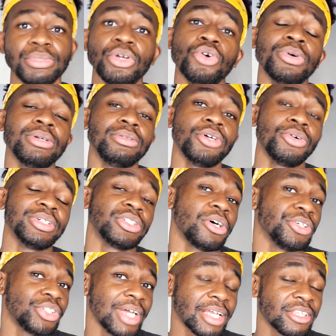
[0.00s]
But Ooredoo is
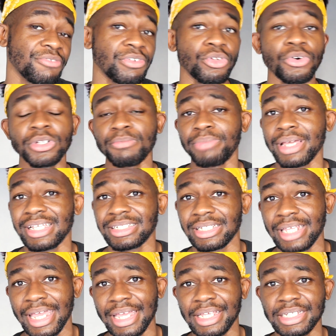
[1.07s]
also active in other places
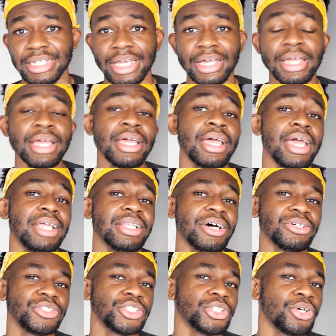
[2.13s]
in Asia and
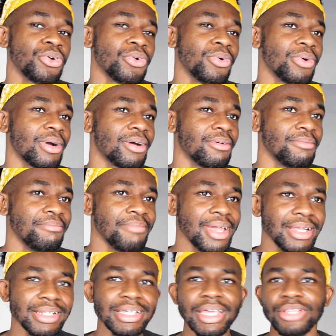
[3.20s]
also
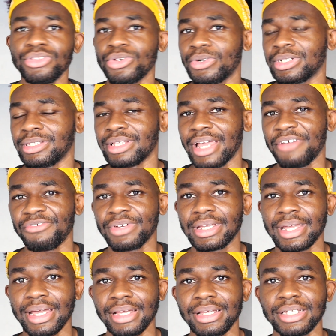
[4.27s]
mainly in Northern
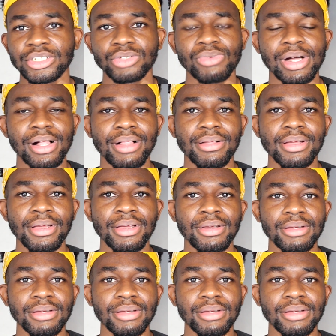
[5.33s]
Africa as well.